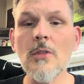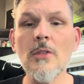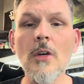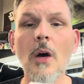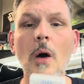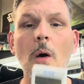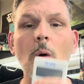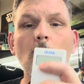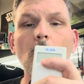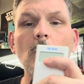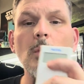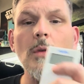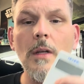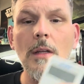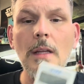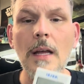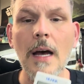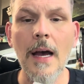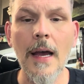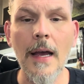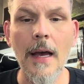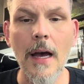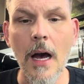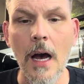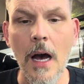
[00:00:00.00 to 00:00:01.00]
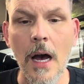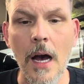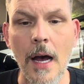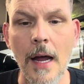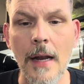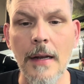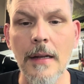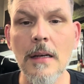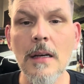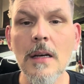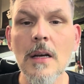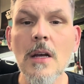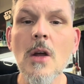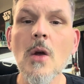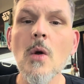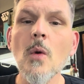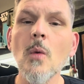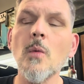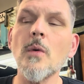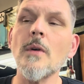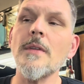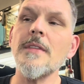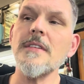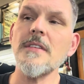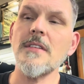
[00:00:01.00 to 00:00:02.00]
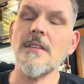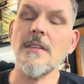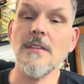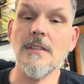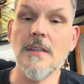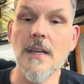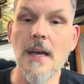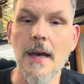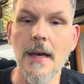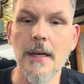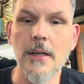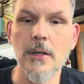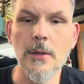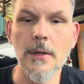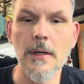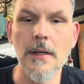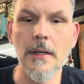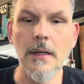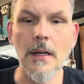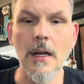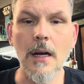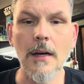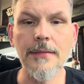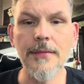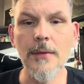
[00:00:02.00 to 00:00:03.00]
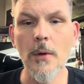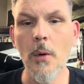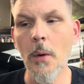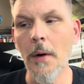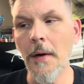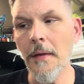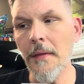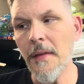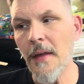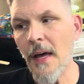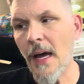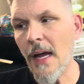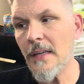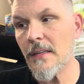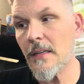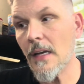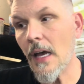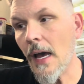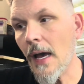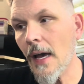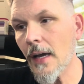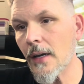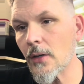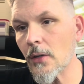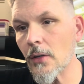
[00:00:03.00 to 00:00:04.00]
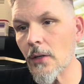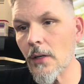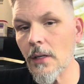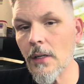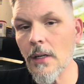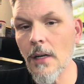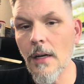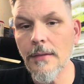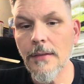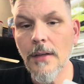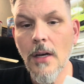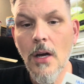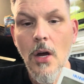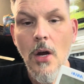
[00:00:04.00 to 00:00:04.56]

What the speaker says: don't rely on, well, this is accurate enough or that's accurate enough.